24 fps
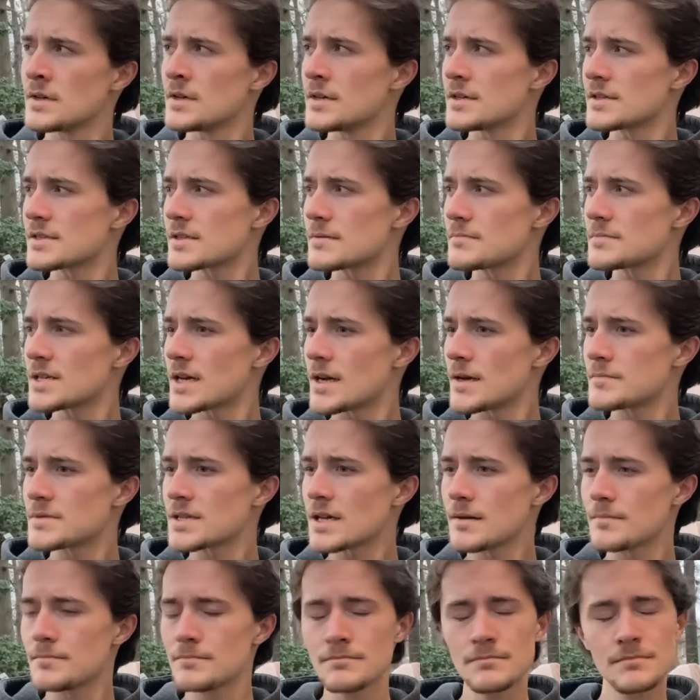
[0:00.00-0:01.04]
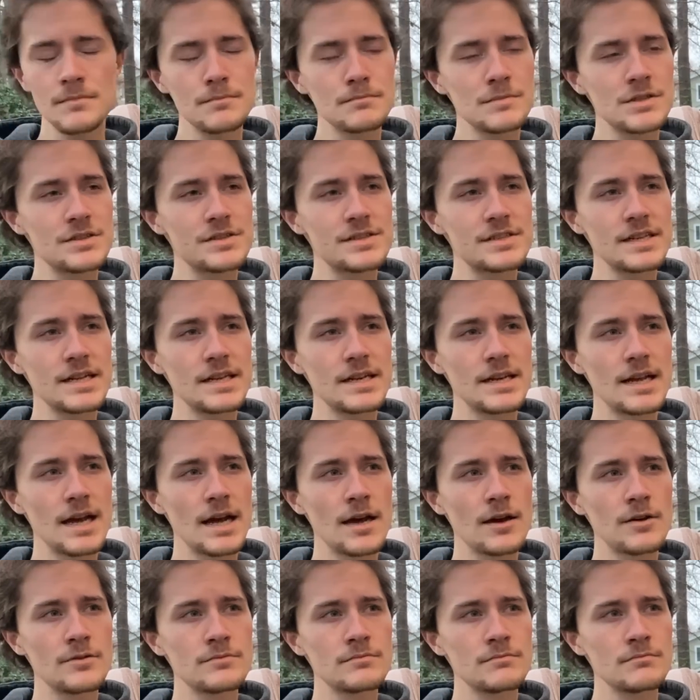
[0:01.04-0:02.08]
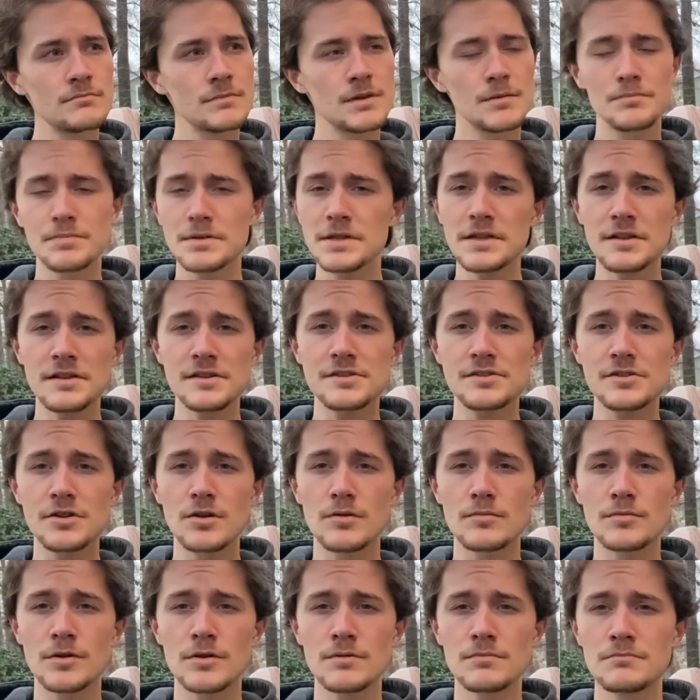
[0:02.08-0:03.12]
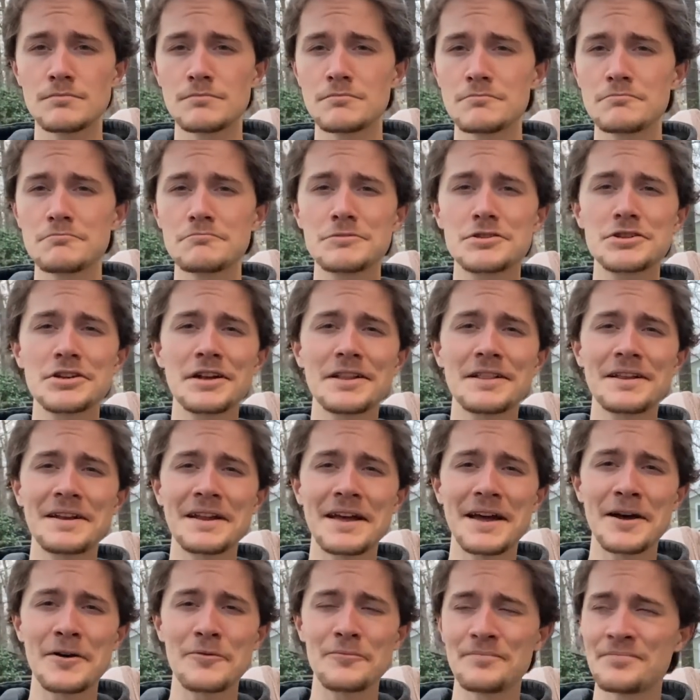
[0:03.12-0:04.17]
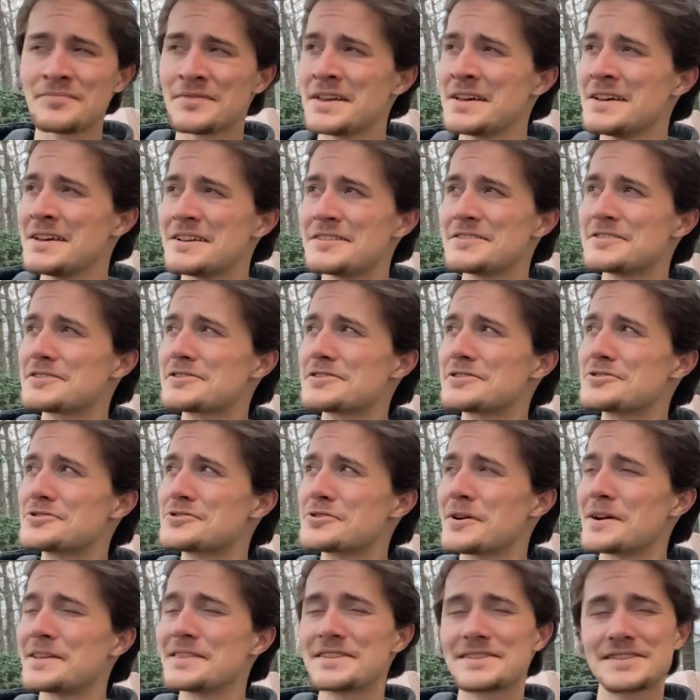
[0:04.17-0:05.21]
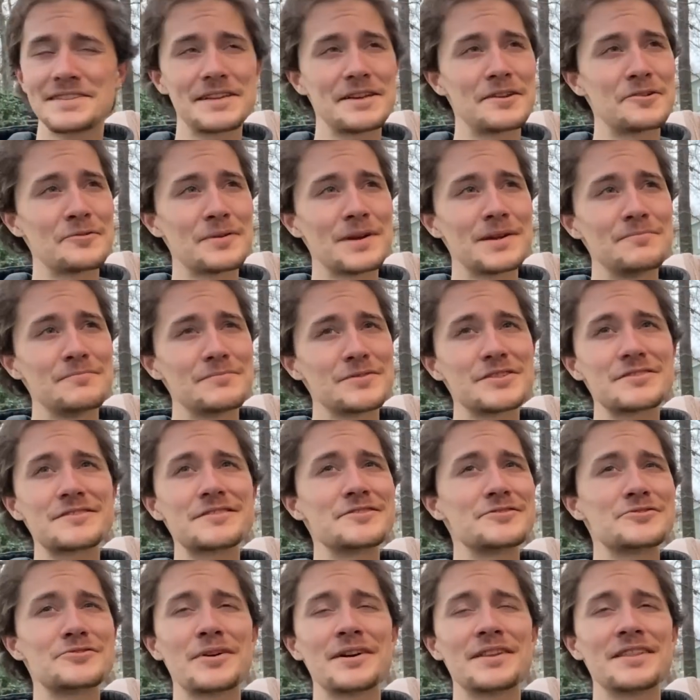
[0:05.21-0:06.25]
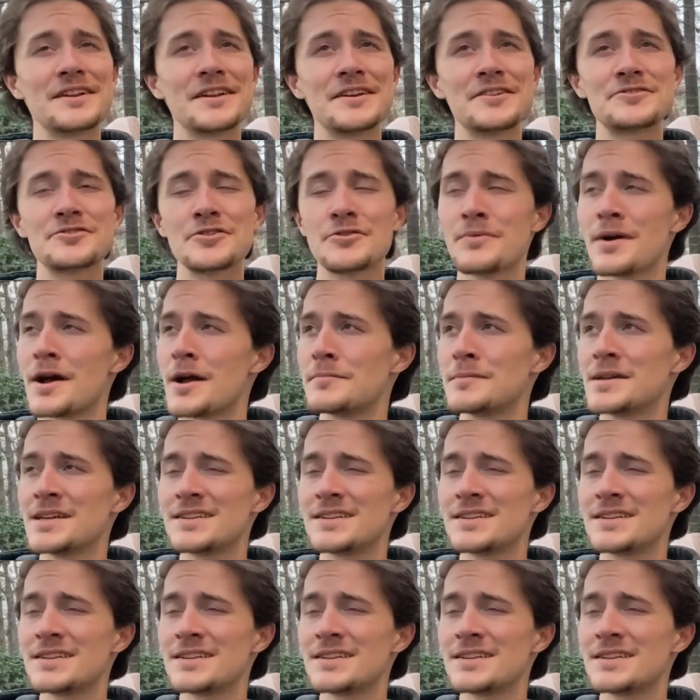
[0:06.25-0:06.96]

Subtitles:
Sometimes I'm just sitting down, completely sober, chilling out, just enjoying the scenery, just enjoying the nature around me.